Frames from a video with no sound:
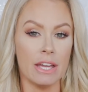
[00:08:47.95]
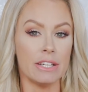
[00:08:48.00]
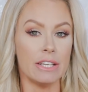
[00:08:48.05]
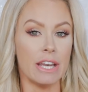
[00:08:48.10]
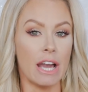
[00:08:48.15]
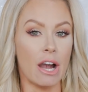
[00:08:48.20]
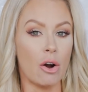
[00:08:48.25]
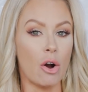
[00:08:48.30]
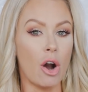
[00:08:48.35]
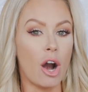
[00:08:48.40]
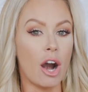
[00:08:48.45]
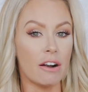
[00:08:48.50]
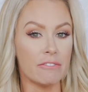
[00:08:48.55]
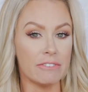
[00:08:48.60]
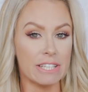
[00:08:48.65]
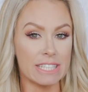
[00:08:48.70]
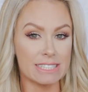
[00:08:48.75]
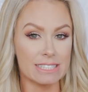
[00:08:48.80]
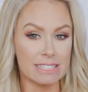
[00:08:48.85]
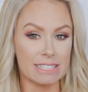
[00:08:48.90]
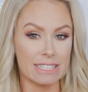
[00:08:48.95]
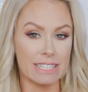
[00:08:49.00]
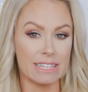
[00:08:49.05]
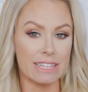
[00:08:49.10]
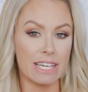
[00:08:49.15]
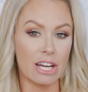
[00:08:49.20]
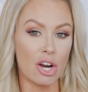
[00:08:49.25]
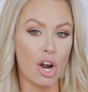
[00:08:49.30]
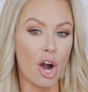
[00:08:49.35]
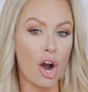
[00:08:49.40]
Now, obviously,
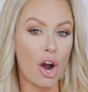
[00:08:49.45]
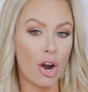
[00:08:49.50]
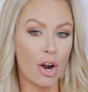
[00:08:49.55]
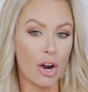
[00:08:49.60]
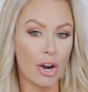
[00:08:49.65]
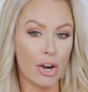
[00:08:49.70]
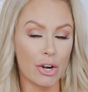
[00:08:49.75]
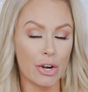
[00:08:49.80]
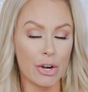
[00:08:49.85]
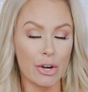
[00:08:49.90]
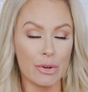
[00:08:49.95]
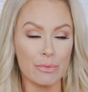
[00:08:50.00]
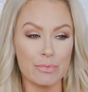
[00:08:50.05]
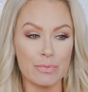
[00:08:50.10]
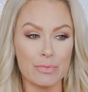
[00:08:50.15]
there are